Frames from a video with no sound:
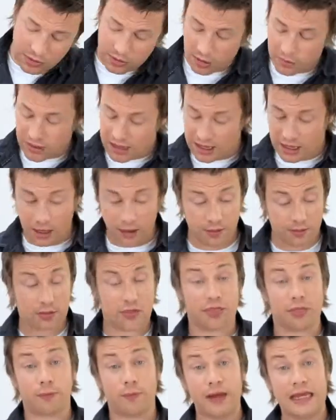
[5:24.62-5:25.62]
So there you go,
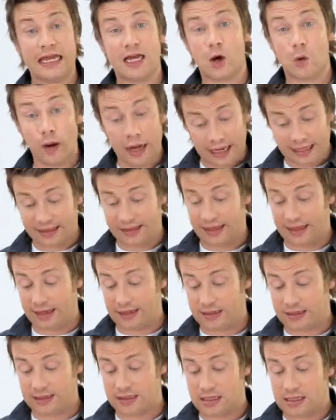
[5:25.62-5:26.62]
3 quick
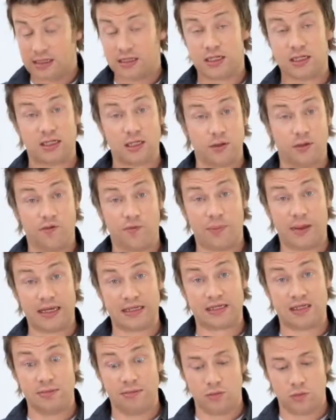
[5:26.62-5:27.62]
things to do with
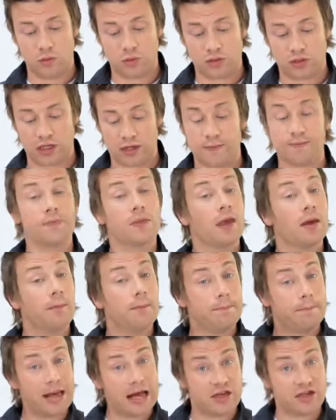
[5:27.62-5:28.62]
pestle and mortar:
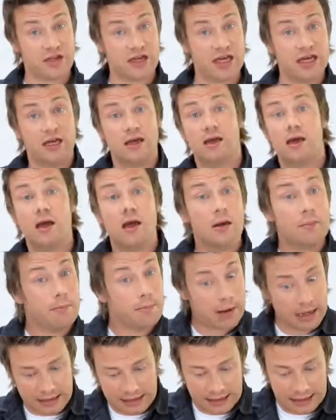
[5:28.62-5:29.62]
bashing,
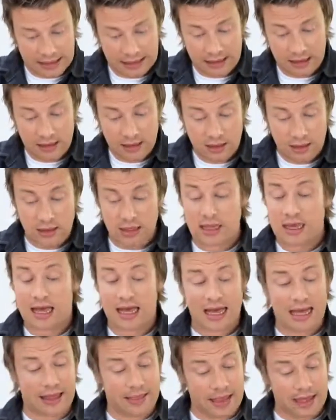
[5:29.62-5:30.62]
muddling,
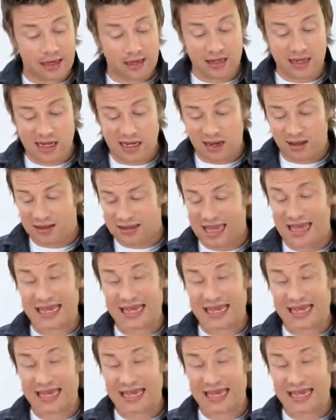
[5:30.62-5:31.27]
and then, you know,